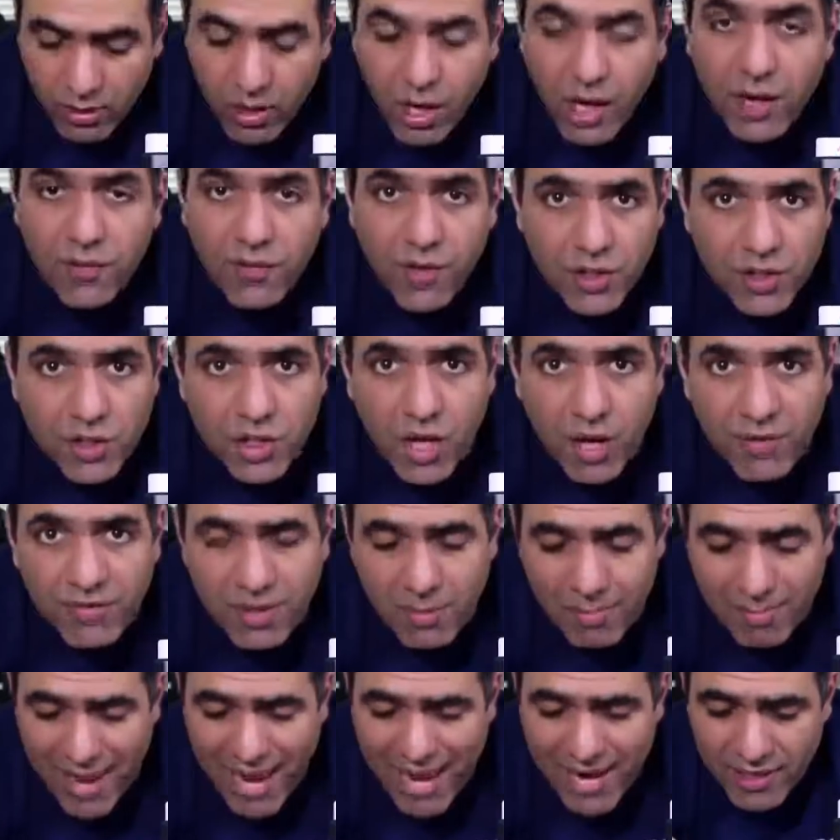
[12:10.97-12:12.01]
Now if I shove
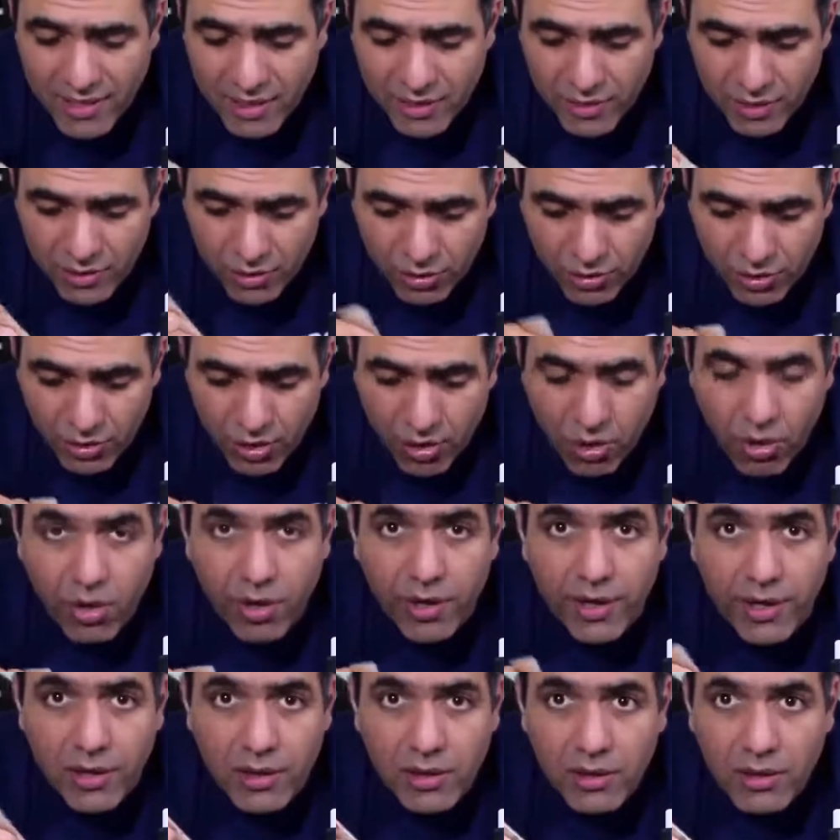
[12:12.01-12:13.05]
the magnet into the
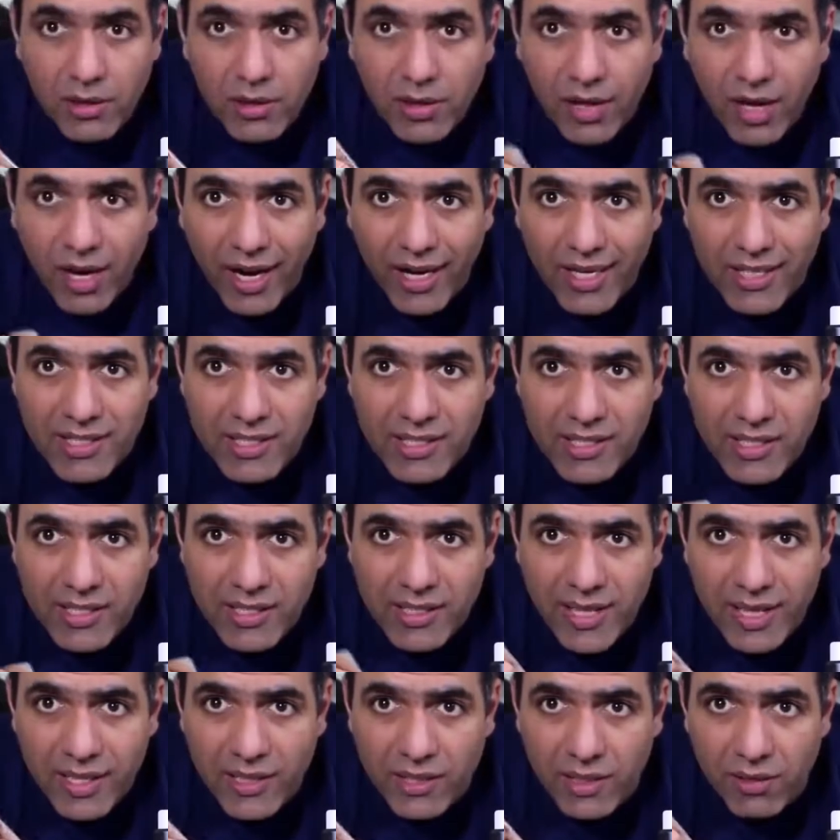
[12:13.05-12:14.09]
coil, I see
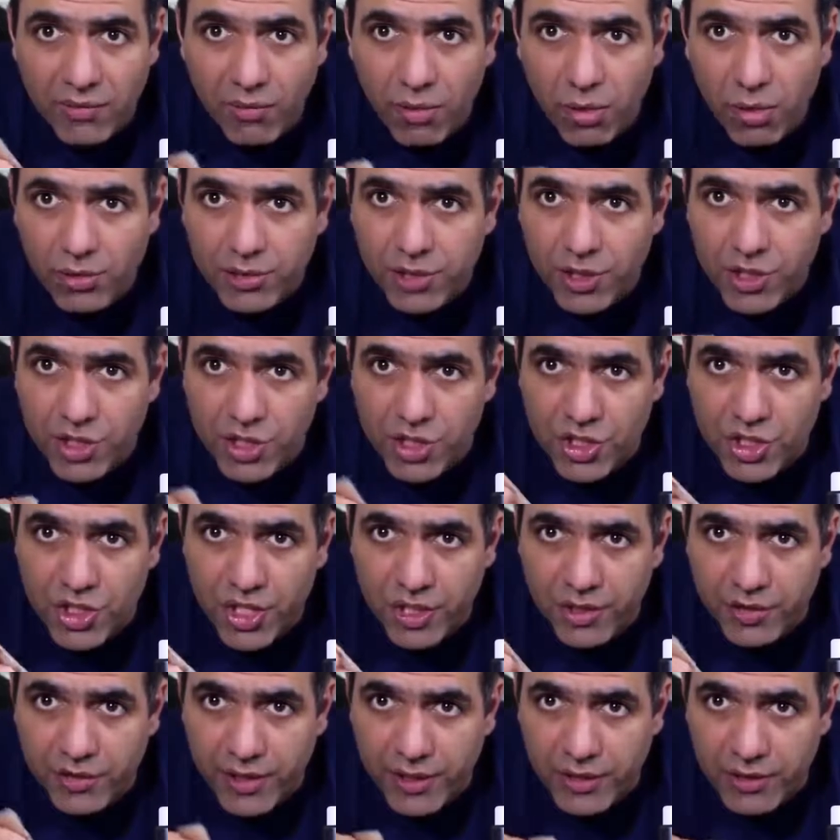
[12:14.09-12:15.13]
that the voltage is
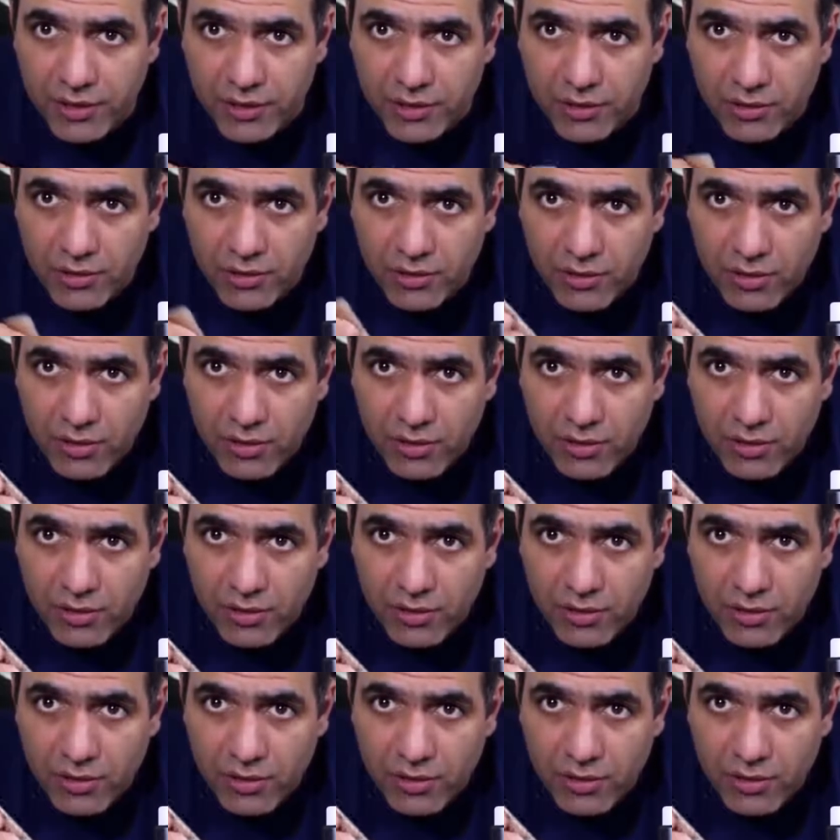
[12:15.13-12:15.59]
generated.